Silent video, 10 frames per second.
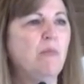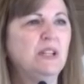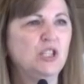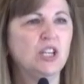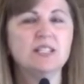
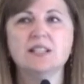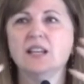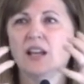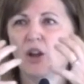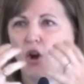but
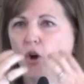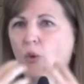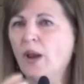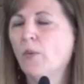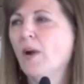just
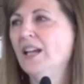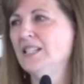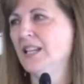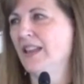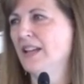going
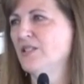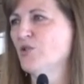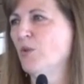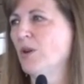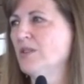right to that
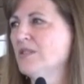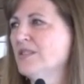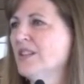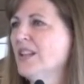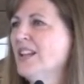
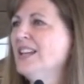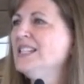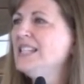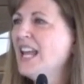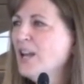source?
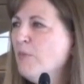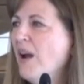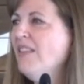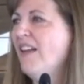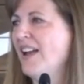Take
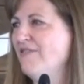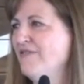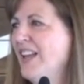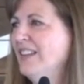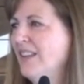my
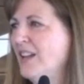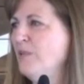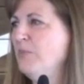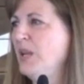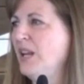life and
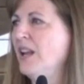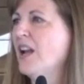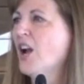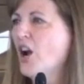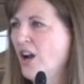let it be
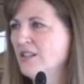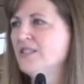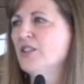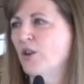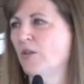
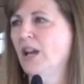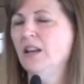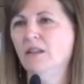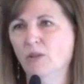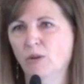
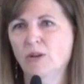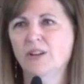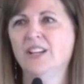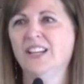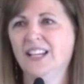consecrated,
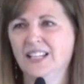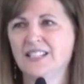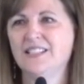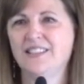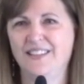Lord,
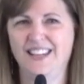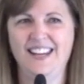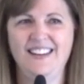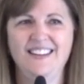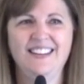to
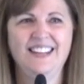thee.